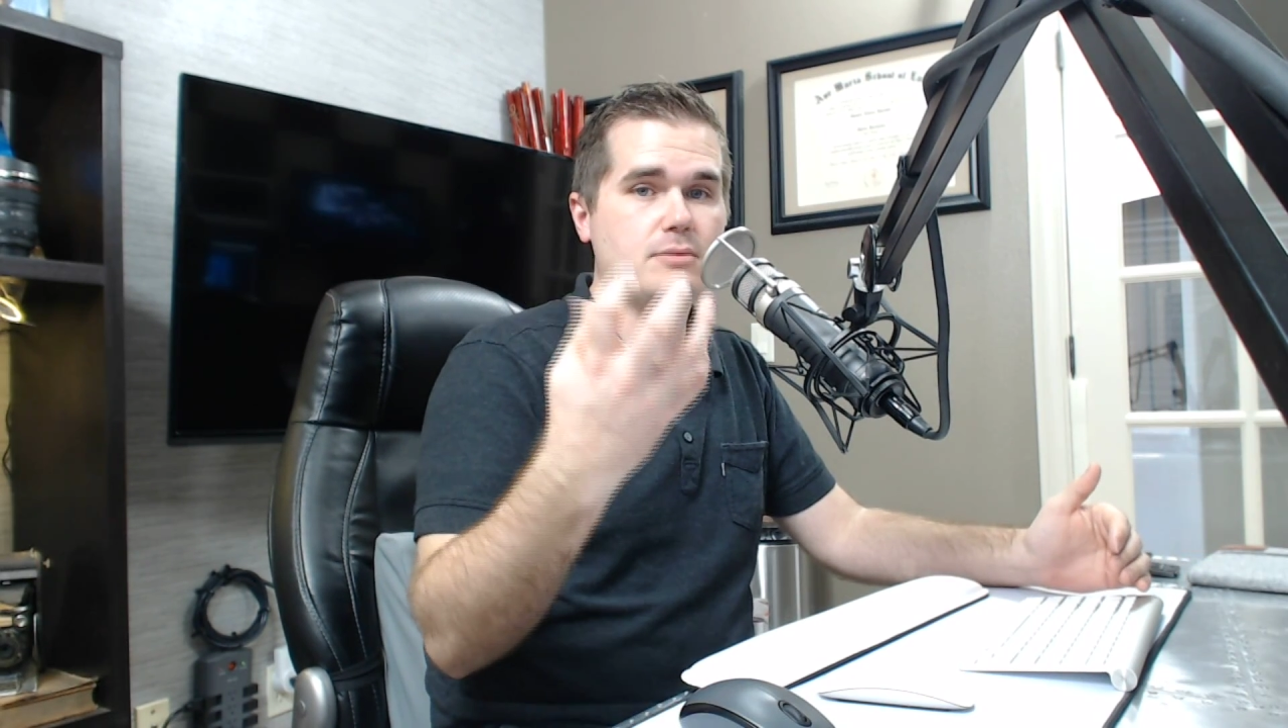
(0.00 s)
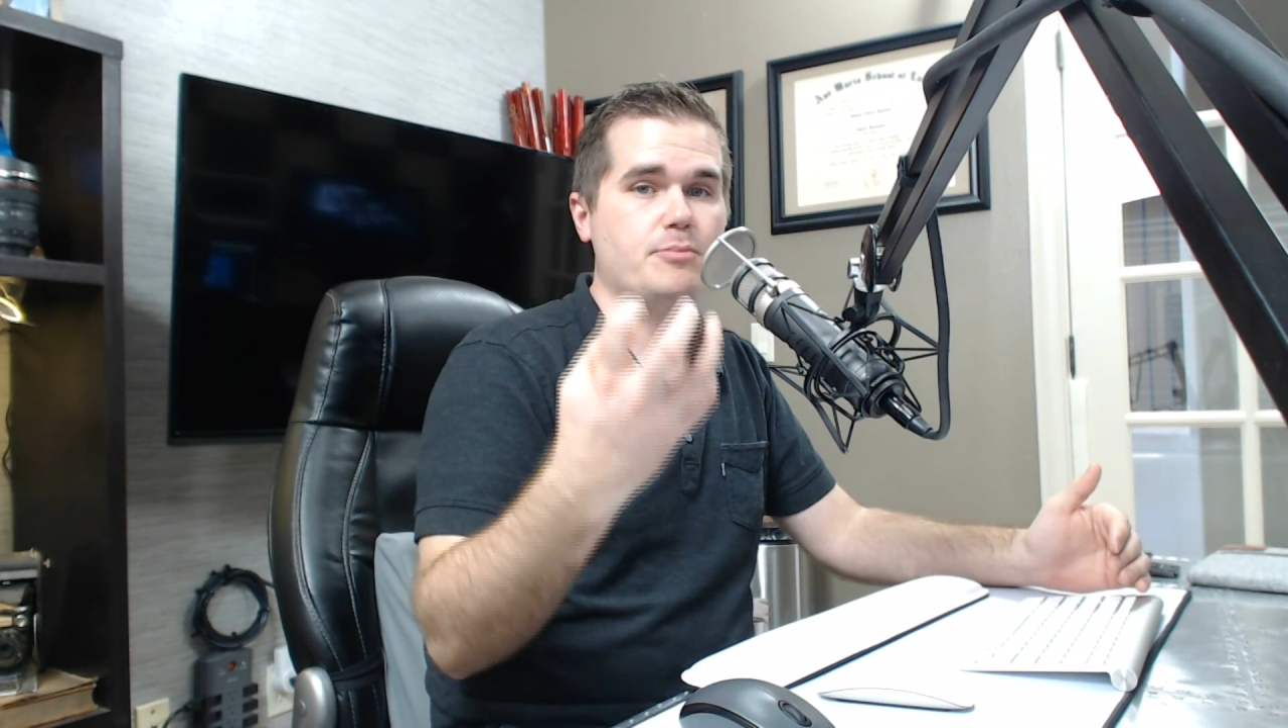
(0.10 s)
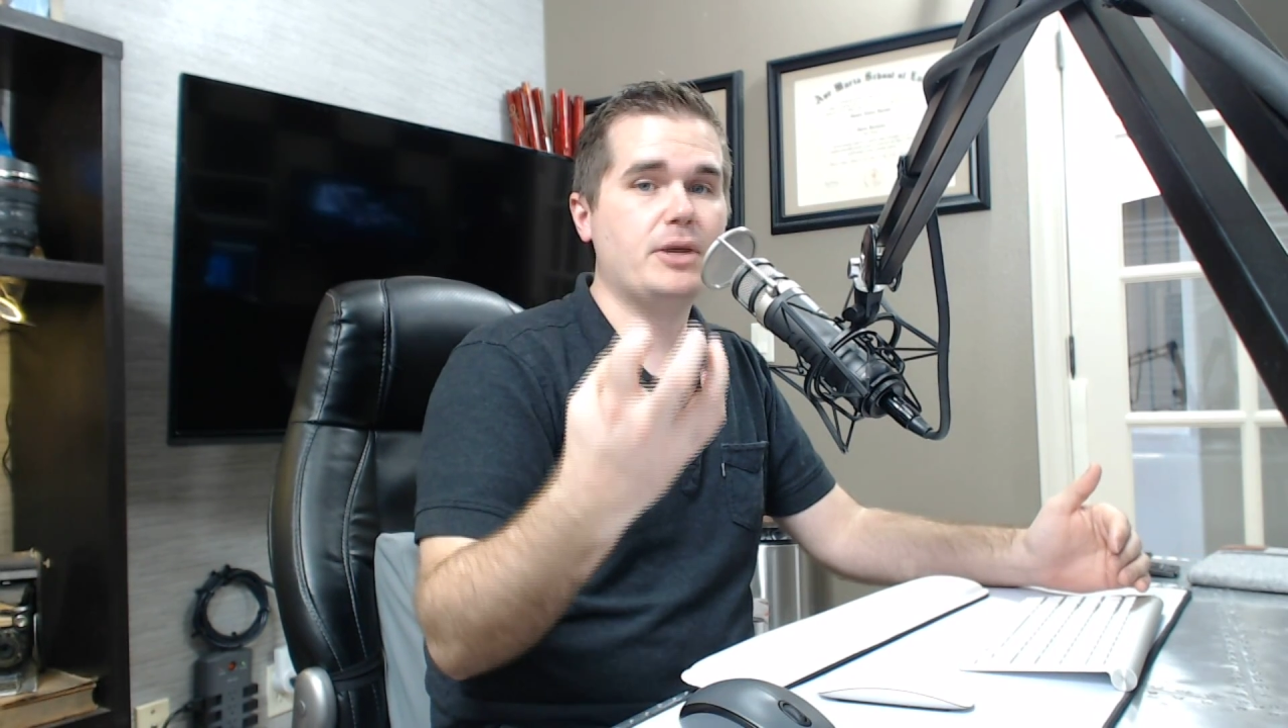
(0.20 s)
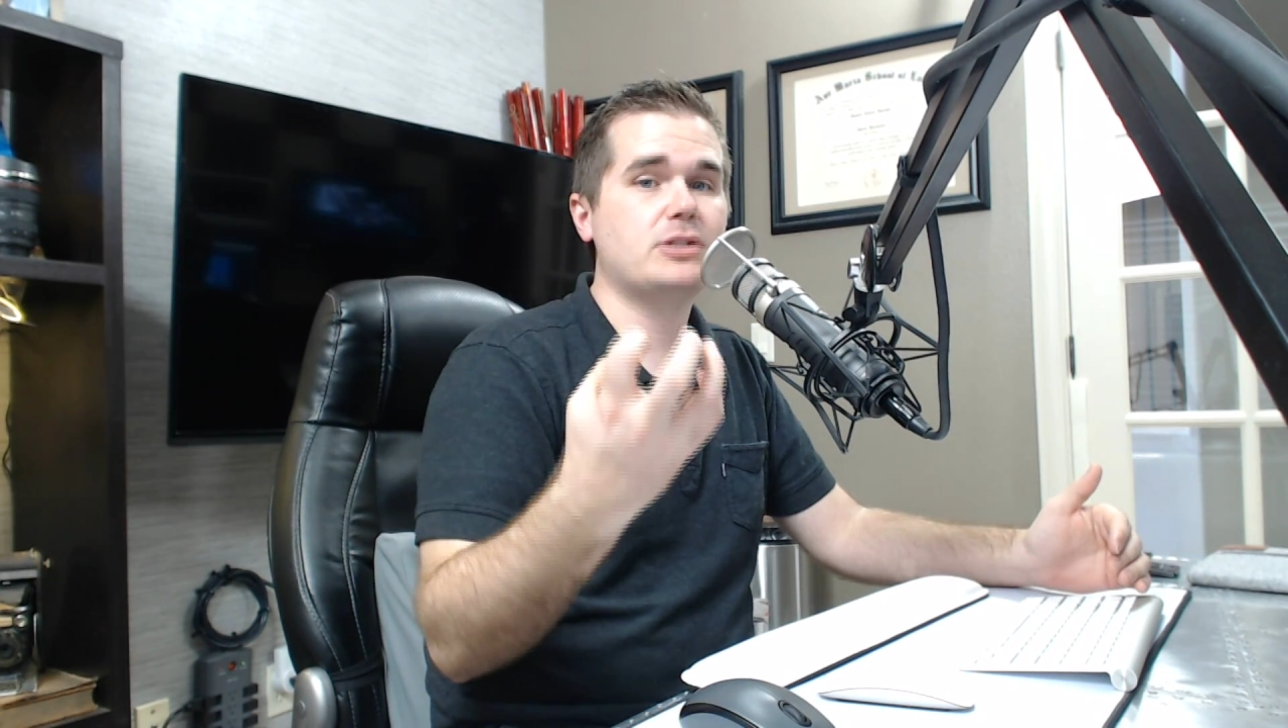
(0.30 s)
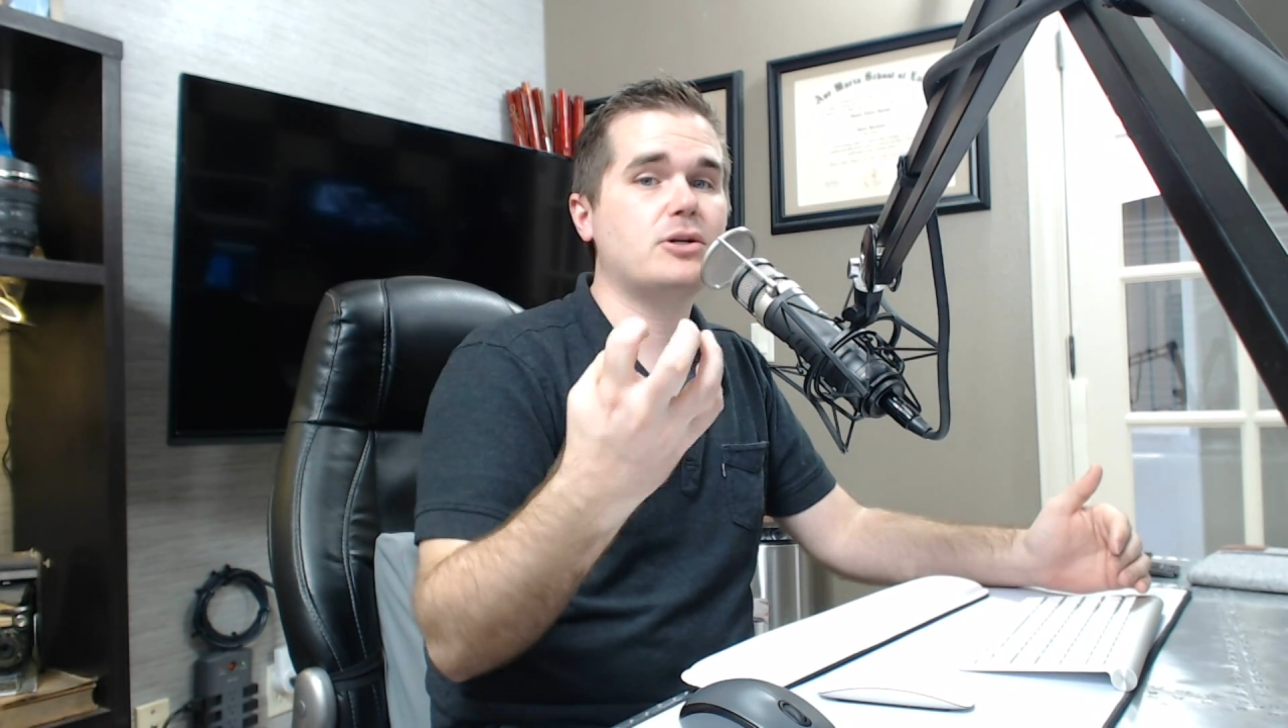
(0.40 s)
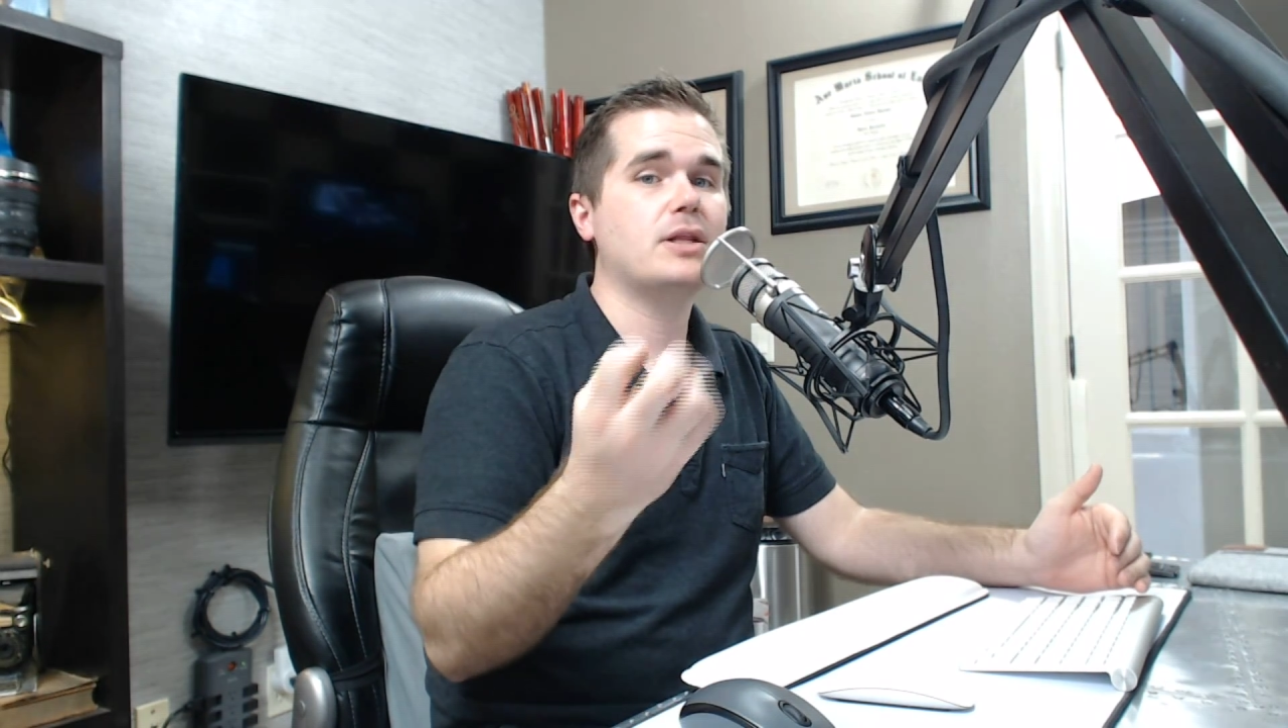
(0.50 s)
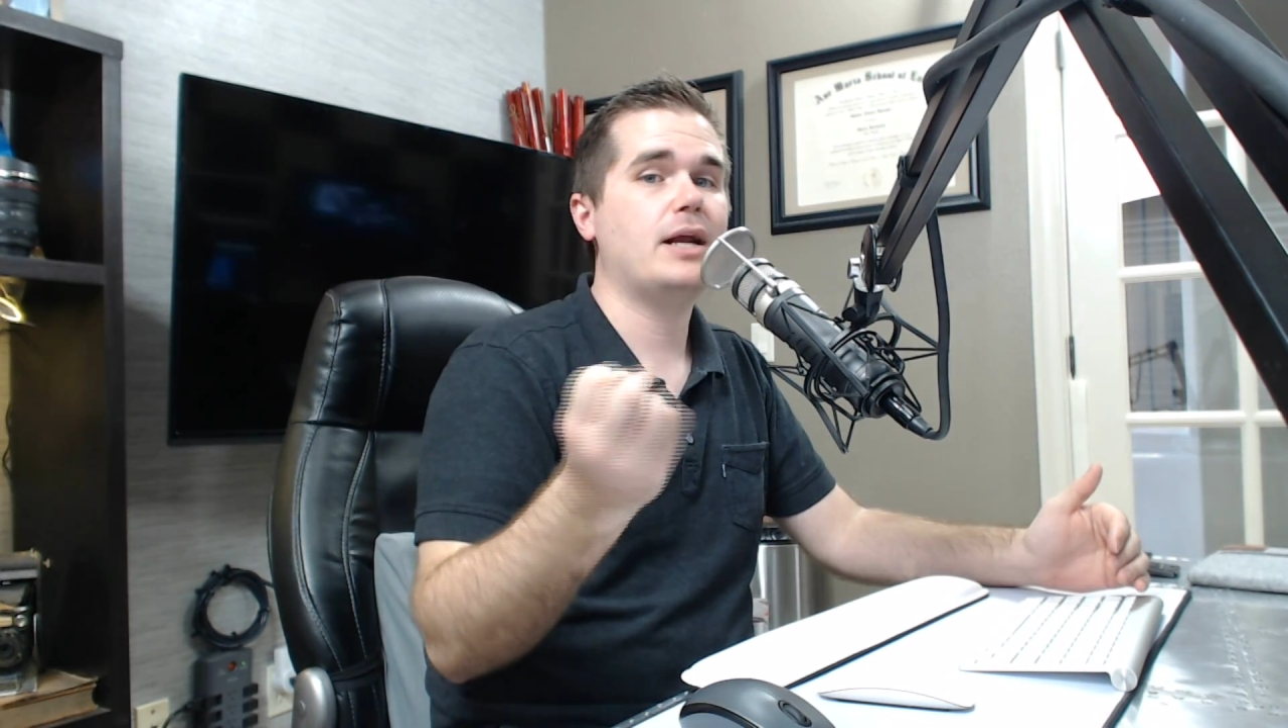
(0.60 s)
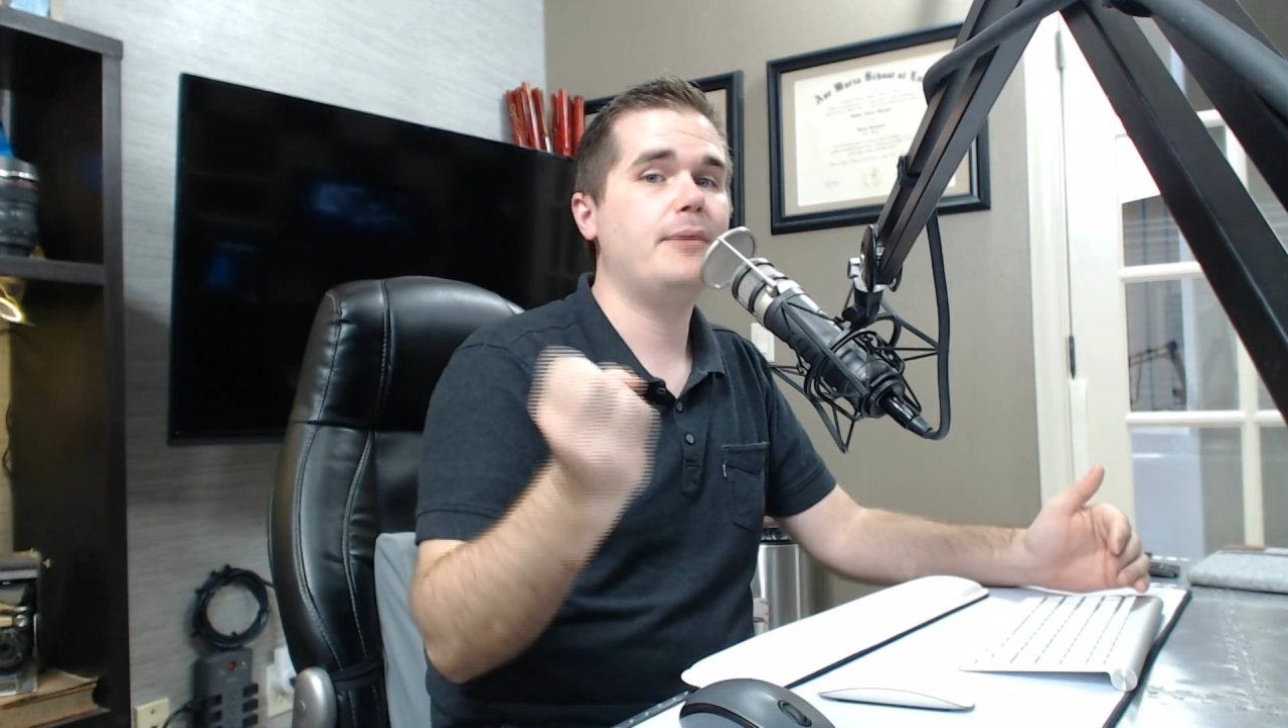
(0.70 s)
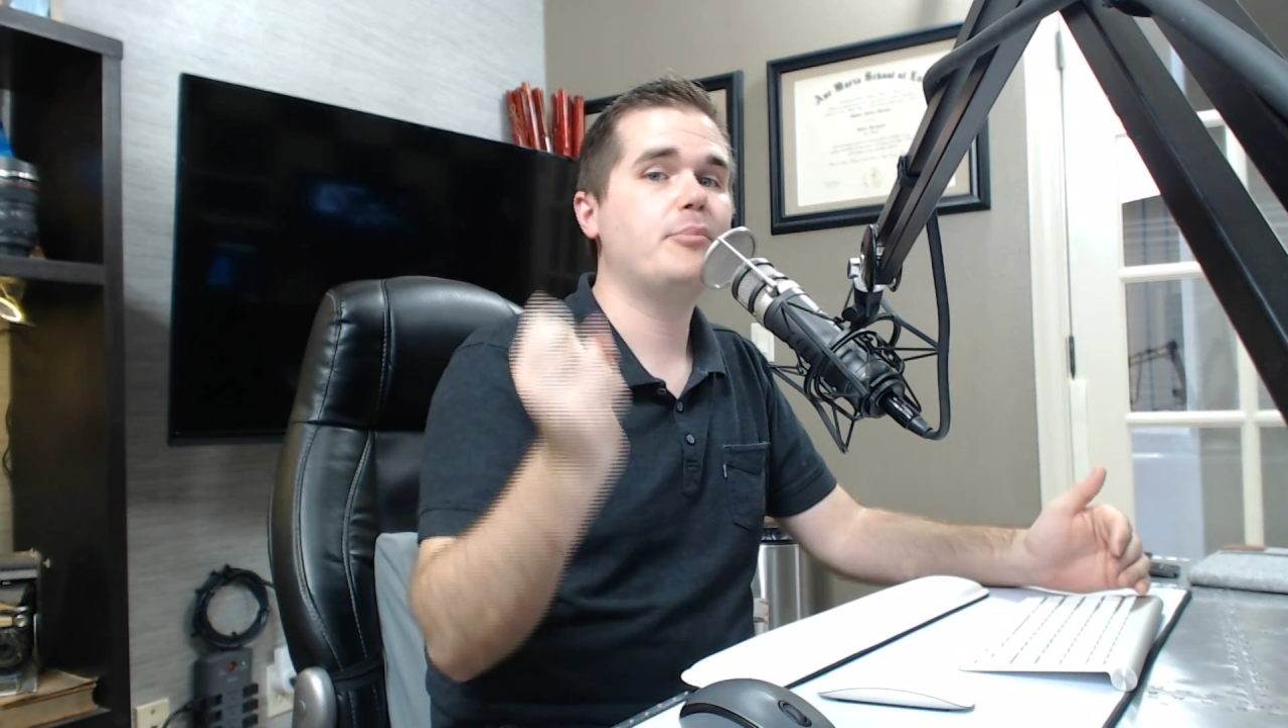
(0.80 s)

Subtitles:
picture that I'm